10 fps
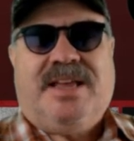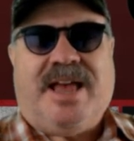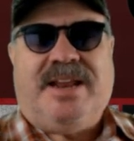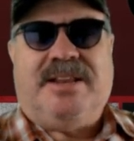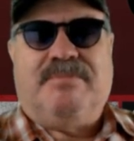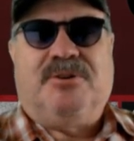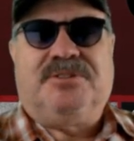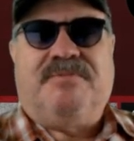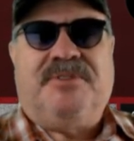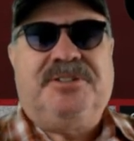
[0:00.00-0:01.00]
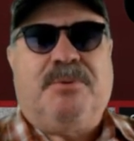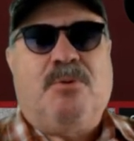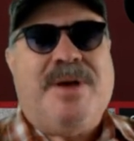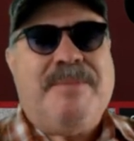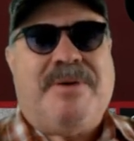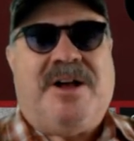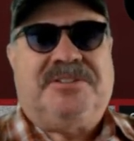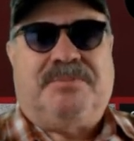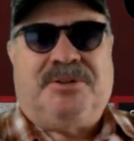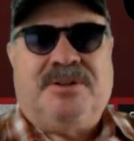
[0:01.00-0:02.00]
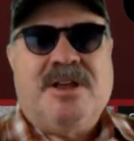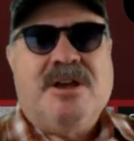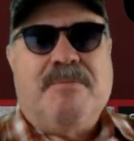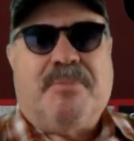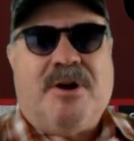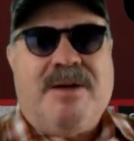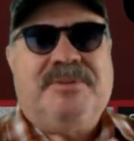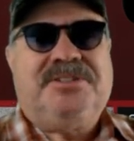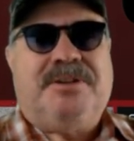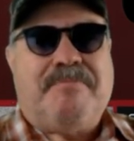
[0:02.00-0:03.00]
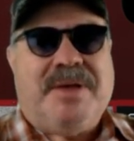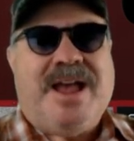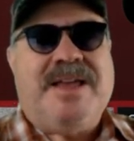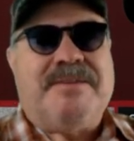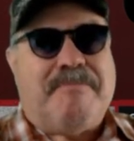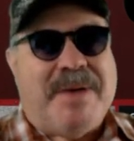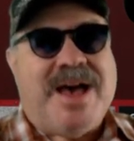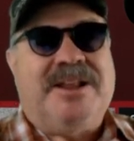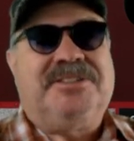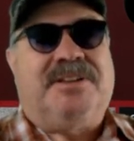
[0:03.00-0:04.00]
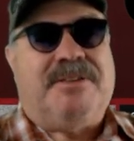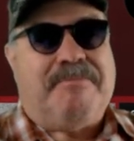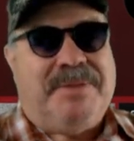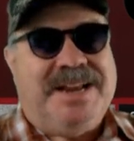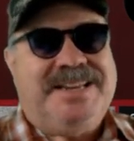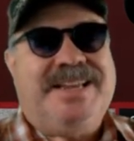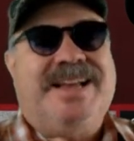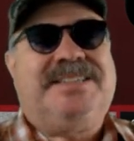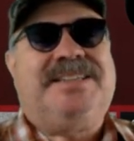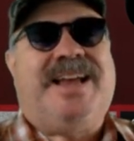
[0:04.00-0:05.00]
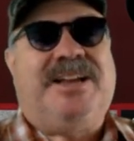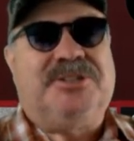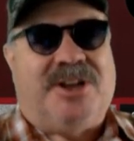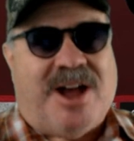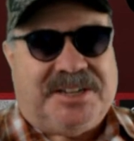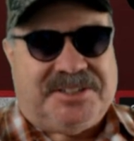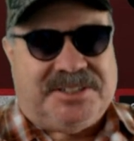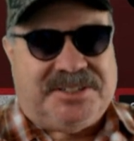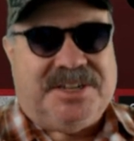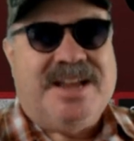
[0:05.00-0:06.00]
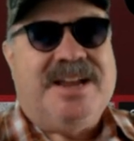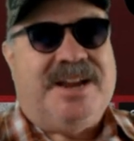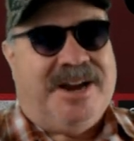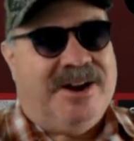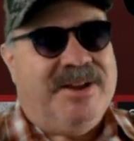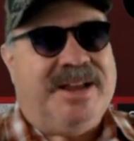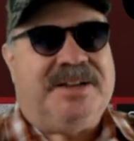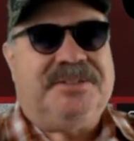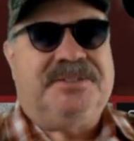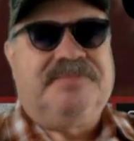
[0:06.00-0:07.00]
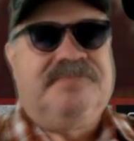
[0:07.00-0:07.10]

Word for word: and, in the most visible way possible, promised to pay the balance of the PTSA's losses. Here he is.